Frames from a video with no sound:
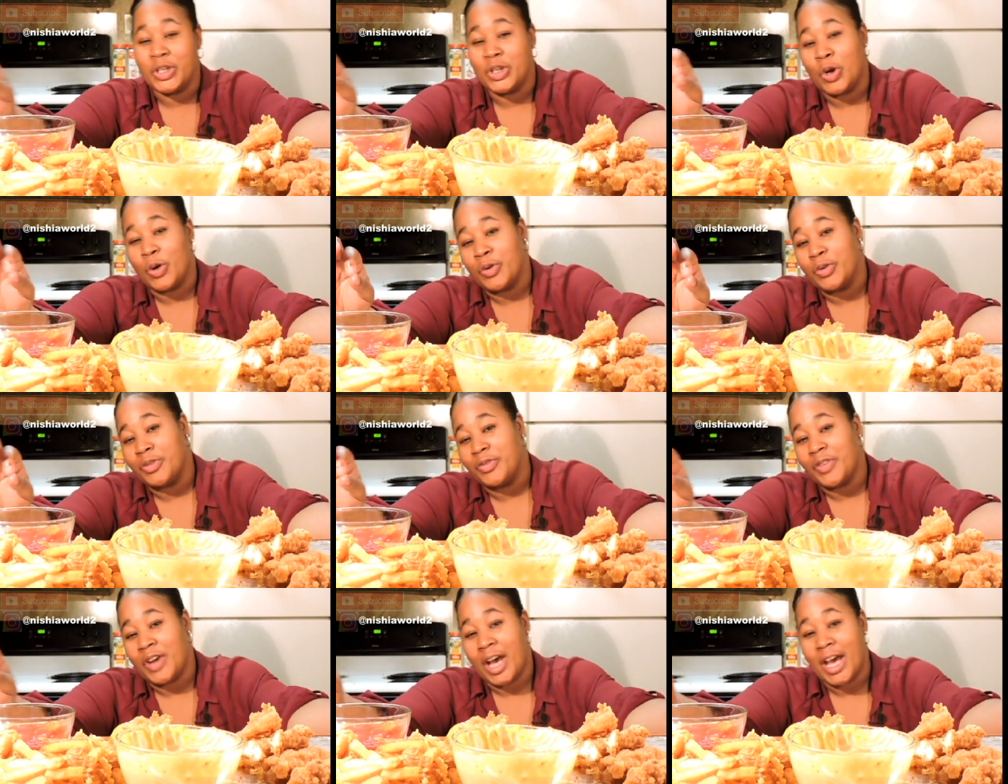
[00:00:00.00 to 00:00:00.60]

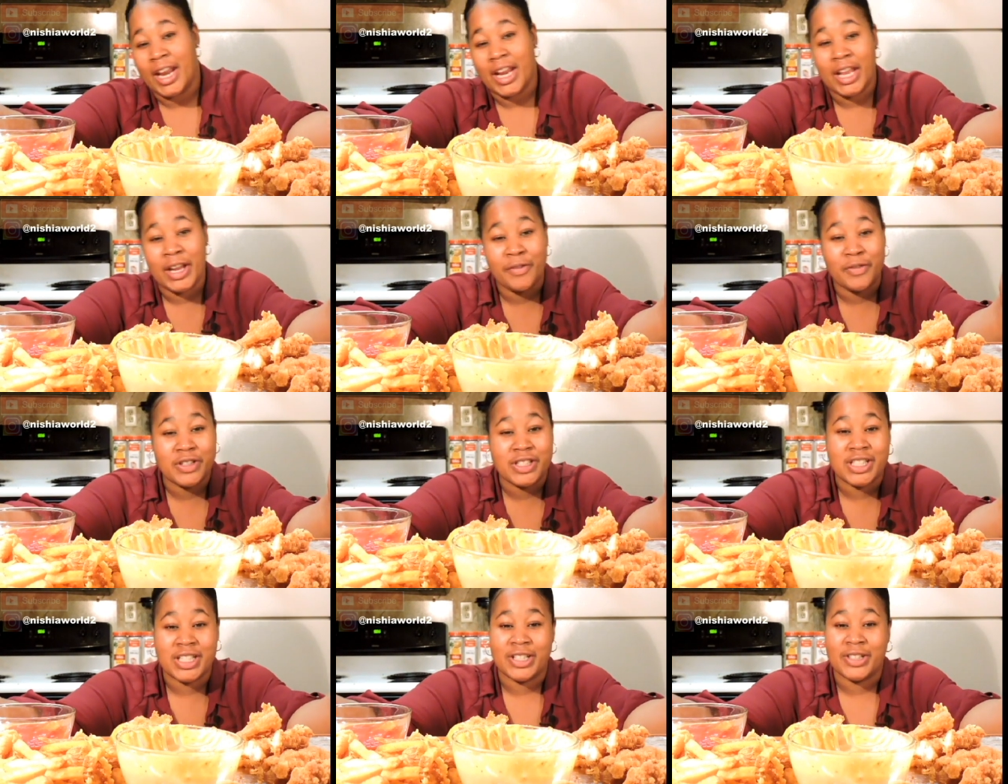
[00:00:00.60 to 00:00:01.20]
notified
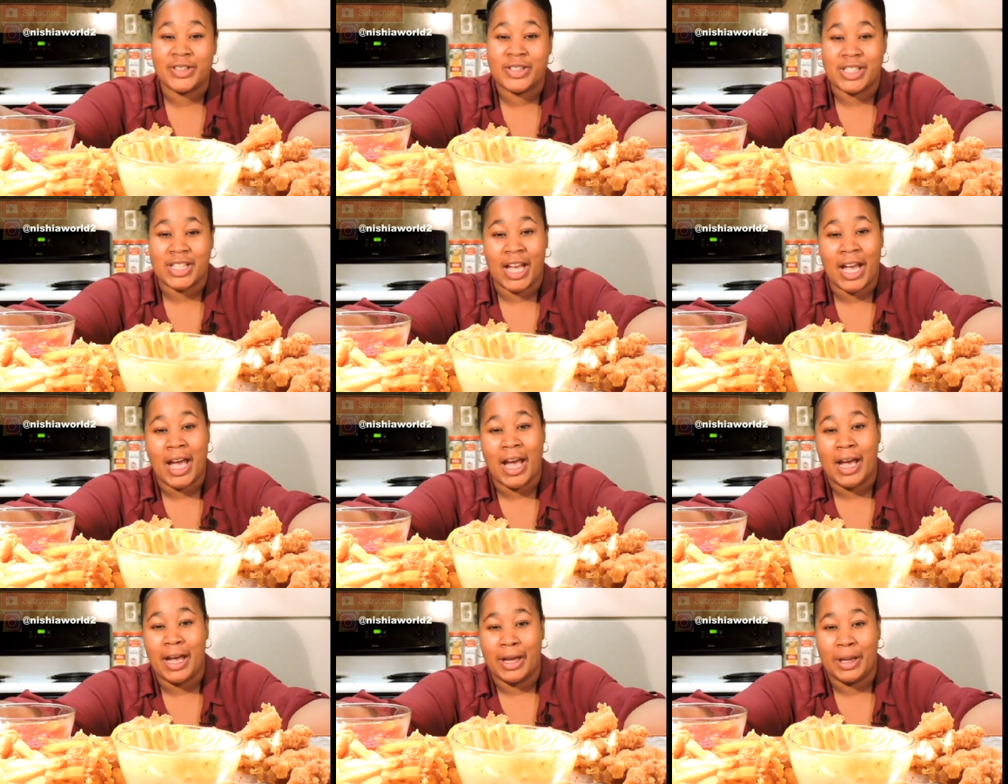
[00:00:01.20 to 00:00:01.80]
every single
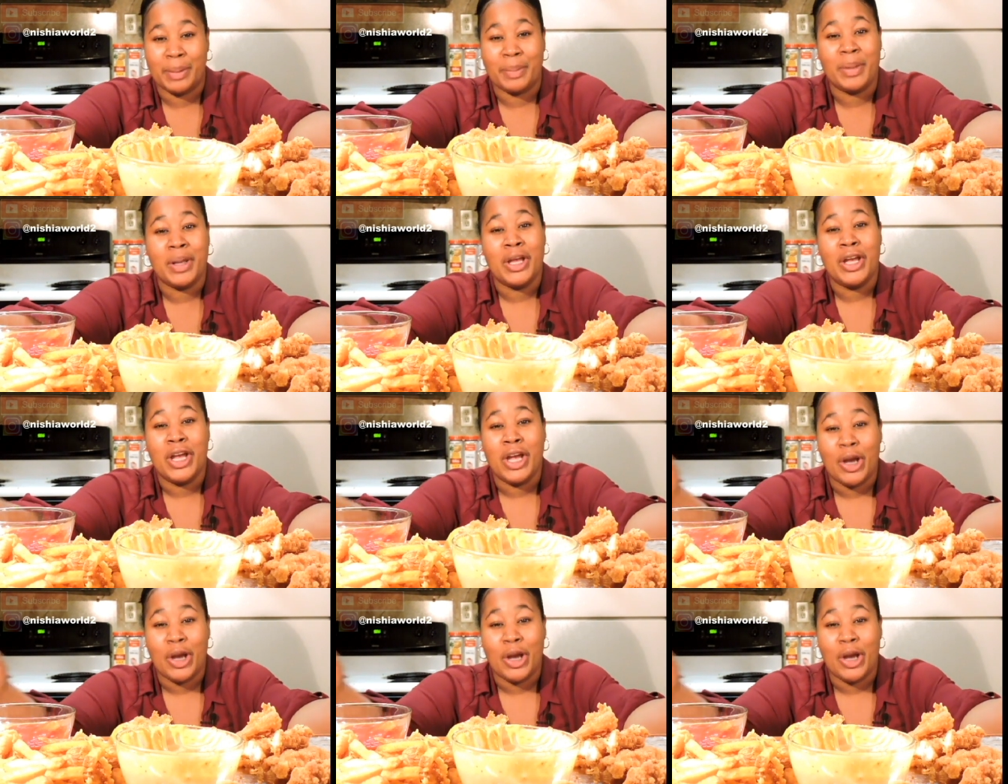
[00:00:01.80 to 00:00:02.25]
time